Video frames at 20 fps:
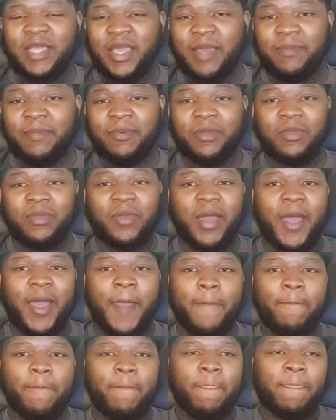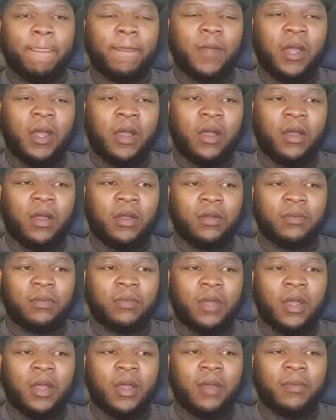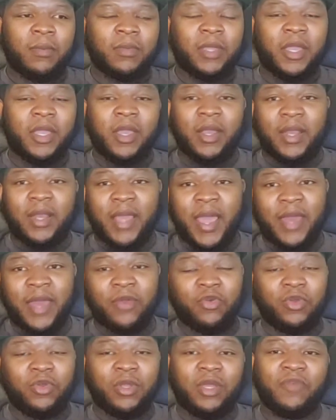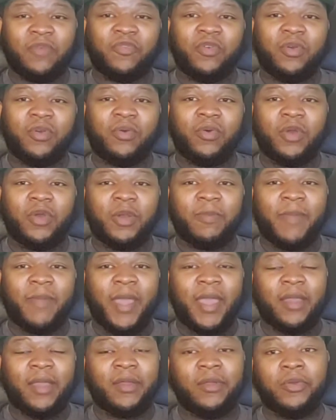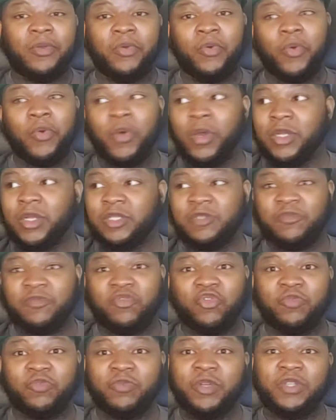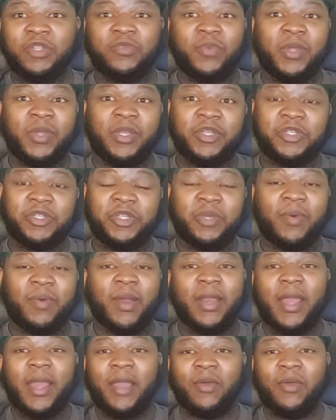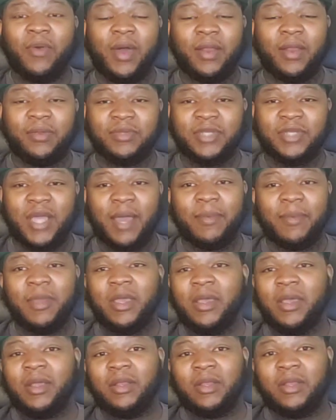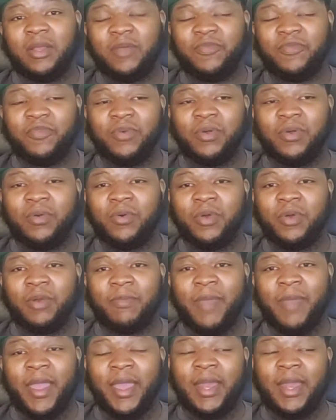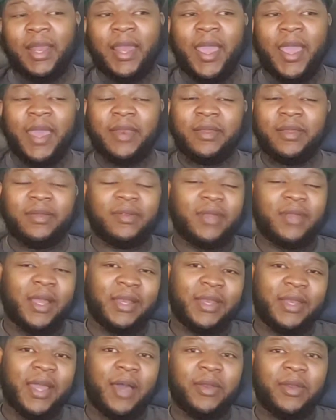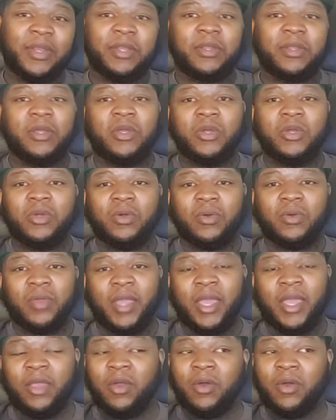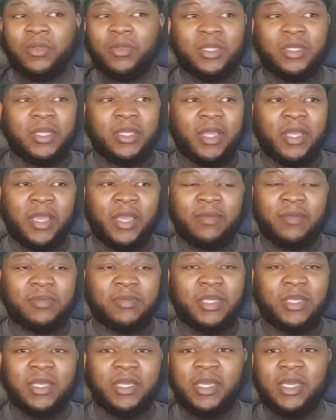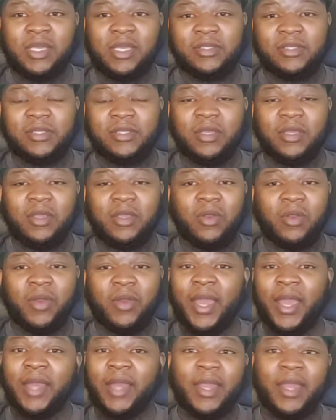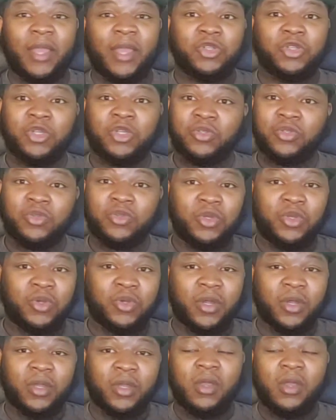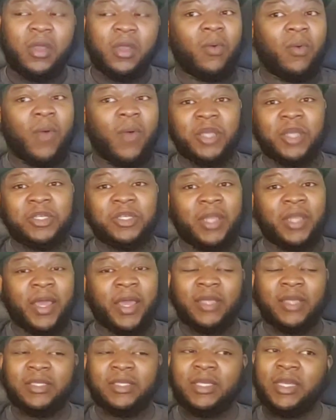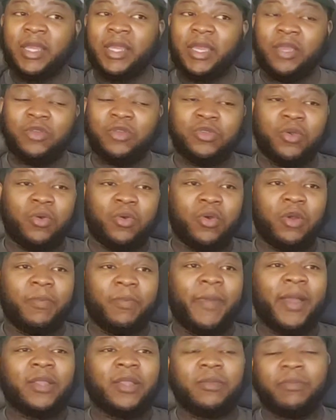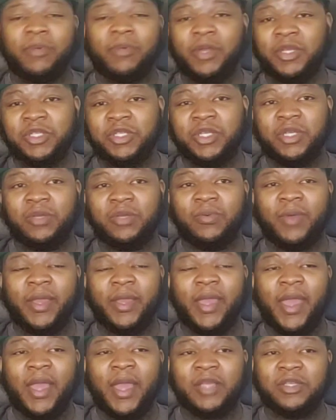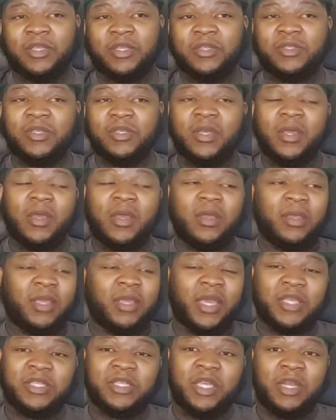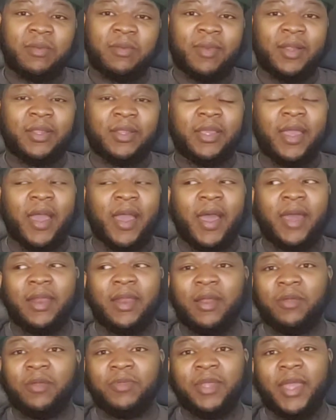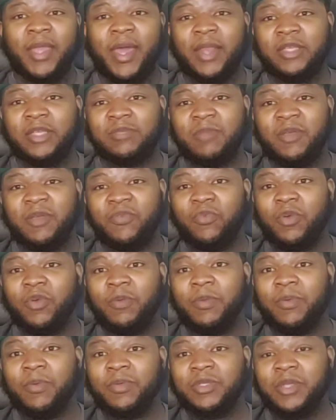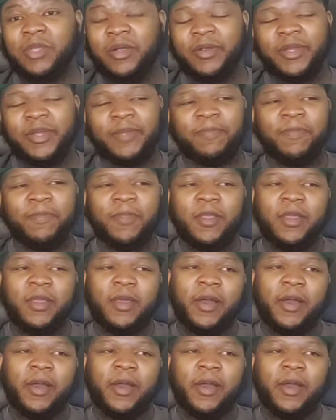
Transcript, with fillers: Tampa, you got um, um, Carolina who looking for a quarterback. New Orleans, if Drew Brees win this year, why not go out on top? Looking for a quarterback. Atlanta, I doubt it. Okay, you go to the N F C East. You know, they got Daniel Jones in New York. Washington, like I said, they can use a quarterback to bridge in Dwayne Haskins. Case Keenum not the guy, and I don't think Alex Smith will be returning.